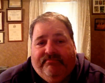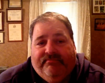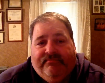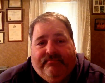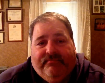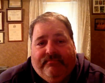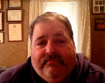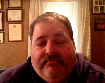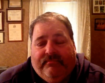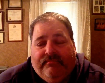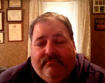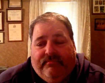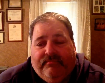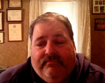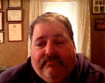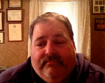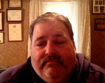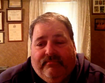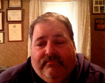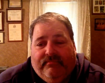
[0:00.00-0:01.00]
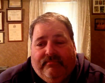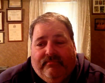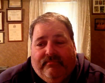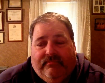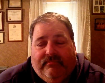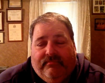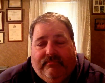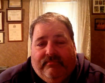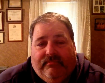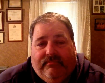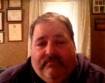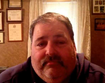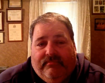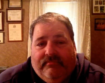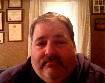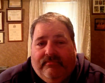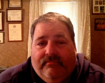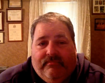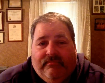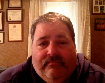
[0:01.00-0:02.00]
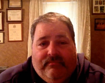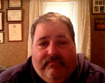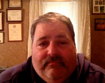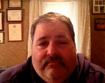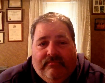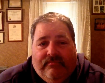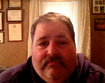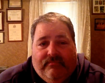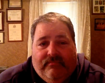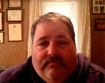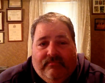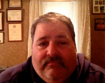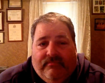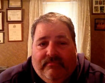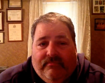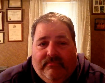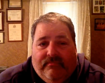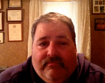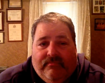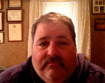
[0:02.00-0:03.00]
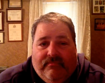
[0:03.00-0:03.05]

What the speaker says: Nothing is said.